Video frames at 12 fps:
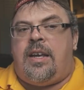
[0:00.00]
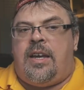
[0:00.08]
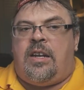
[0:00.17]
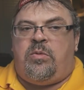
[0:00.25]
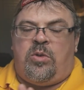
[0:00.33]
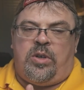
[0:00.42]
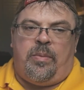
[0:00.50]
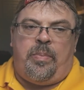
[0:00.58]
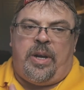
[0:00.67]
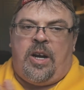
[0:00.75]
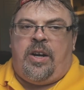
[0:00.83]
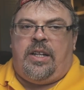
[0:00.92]
and we'll
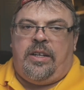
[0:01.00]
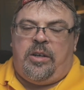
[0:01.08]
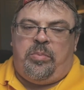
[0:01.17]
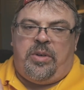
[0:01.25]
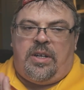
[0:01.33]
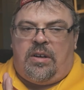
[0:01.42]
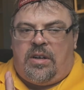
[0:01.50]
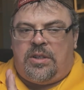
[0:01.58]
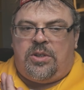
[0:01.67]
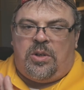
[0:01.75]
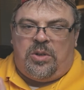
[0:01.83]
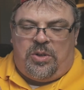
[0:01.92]
compare it a little bit
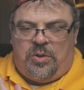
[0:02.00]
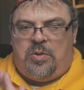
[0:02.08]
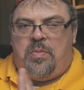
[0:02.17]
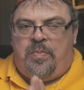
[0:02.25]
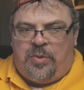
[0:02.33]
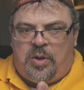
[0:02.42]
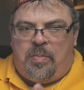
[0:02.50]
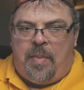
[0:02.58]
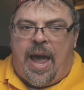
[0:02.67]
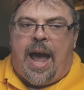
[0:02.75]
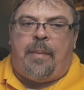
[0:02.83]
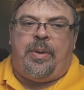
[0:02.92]
also to
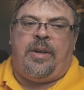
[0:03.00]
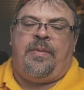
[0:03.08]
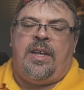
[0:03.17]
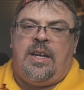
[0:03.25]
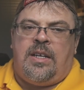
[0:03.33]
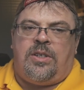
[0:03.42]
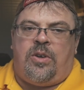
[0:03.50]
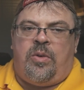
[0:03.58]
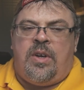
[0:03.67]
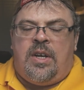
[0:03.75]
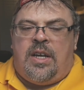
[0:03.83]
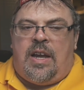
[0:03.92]
map. So
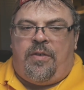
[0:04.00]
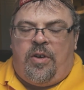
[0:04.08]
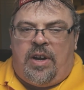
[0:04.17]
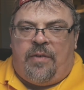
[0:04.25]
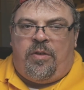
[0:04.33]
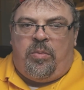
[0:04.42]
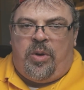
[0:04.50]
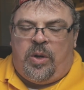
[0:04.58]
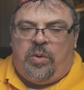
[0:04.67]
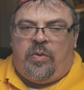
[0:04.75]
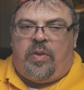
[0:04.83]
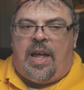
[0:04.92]
if you're not familiar
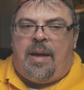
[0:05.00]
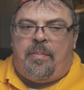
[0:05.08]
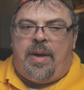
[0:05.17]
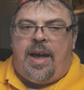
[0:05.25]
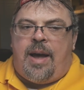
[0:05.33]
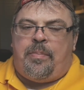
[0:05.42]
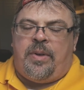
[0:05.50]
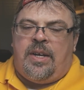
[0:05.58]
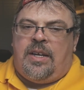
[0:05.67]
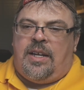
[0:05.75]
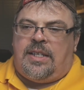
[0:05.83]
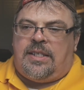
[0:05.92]
with FlatMap,
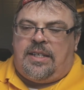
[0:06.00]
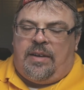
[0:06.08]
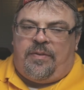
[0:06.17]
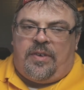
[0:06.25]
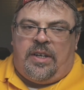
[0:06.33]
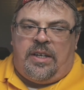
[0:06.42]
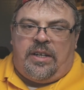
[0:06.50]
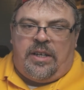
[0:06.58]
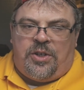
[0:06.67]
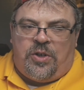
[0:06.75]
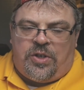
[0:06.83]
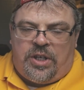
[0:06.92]
it's definitely an
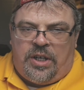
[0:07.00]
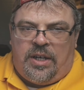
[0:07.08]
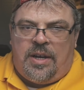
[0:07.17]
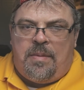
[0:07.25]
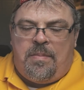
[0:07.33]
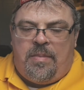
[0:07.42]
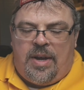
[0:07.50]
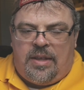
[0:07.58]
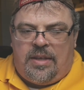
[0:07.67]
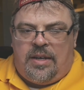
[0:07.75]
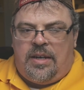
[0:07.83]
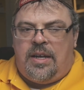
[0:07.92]
interesting
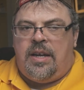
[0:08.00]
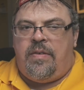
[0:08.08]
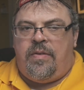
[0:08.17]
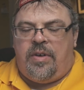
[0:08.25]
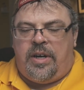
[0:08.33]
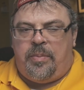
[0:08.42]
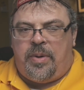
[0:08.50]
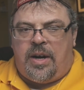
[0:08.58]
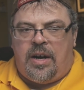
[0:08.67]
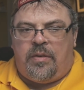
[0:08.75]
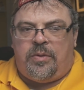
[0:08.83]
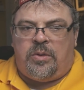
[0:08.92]
method, very
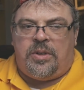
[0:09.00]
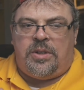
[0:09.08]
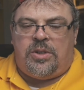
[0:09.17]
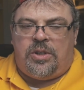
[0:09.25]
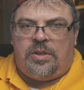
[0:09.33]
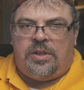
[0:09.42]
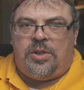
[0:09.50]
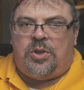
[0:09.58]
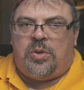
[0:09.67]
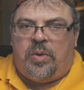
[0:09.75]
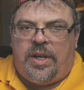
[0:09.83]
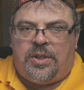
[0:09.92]
powerful in certain
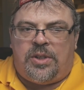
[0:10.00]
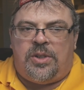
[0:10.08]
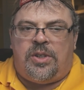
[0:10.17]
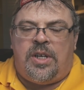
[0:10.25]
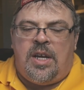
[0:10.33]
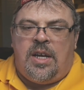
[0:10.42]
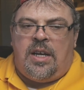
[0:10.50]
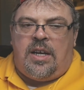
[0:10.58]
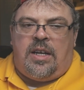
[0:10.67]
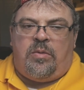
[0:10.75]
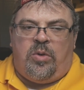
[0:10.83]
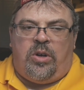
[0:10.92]
situations.
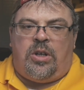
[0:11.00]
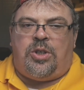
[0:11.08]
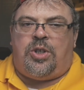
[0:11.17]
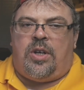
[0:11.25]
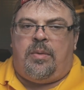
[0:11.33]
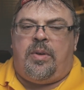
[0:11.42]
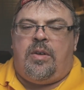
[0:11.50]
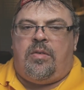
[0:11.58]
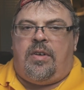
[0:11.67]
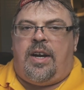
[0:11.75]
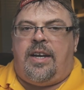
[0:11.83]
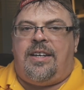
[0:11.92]
And we're going to jump
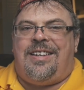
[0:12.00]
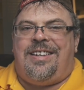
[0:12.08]
right